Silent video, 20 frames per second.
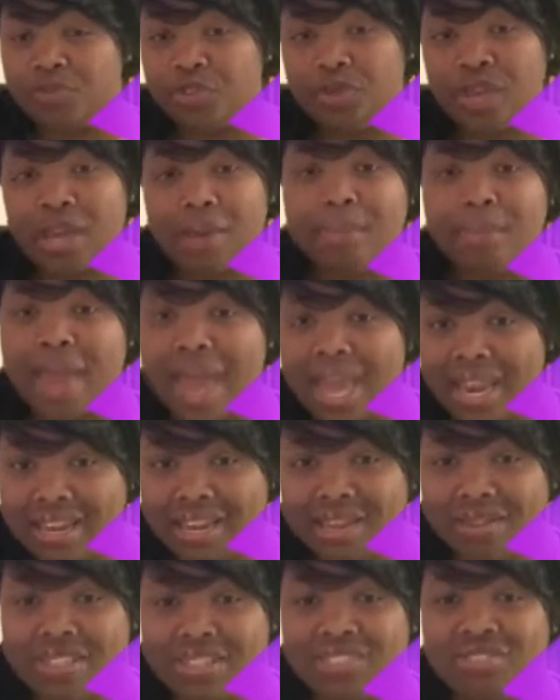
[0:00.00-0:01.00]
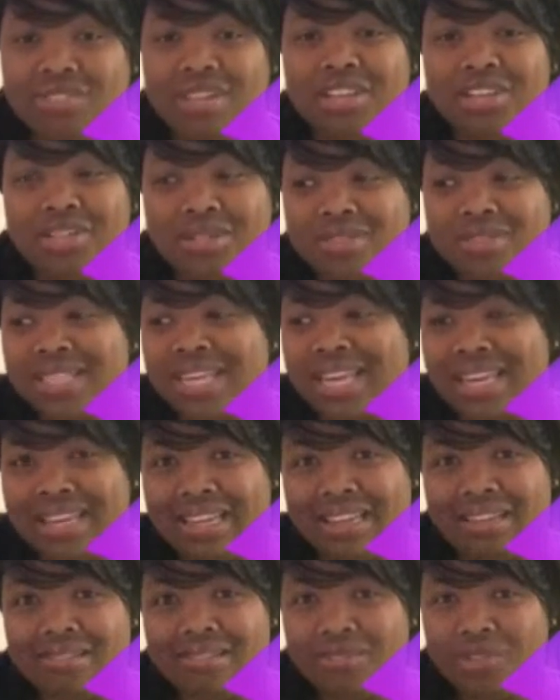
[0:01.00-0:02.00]
you get mad at them because you're like, you
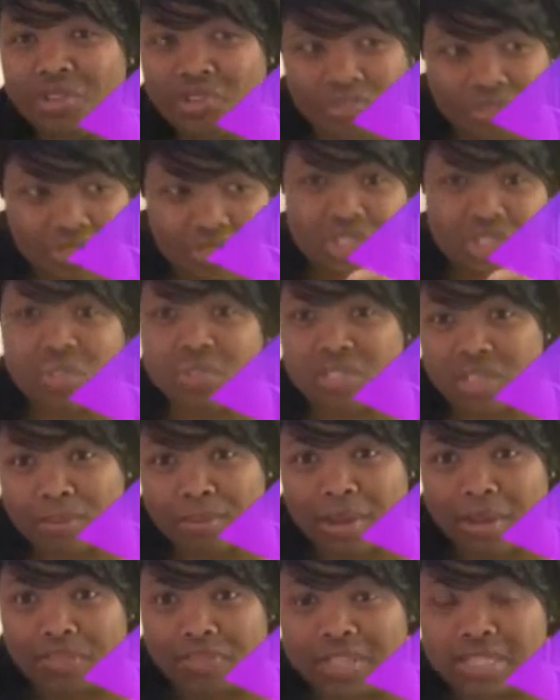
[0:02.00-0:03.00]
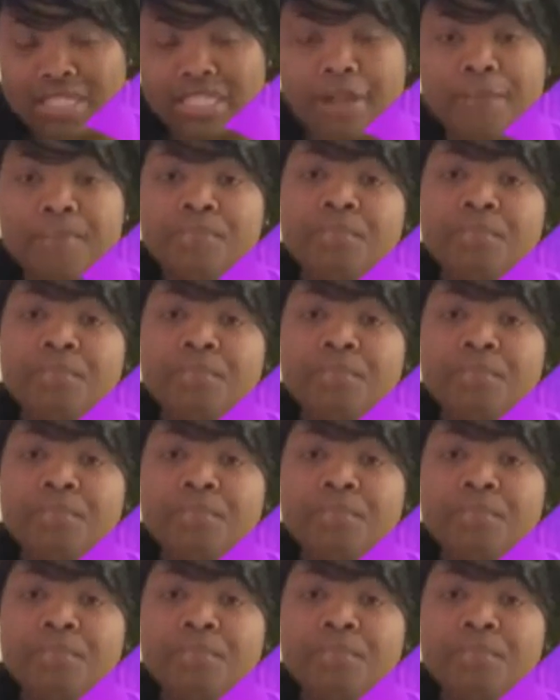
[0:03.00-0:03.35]
skinny. You can do something about this.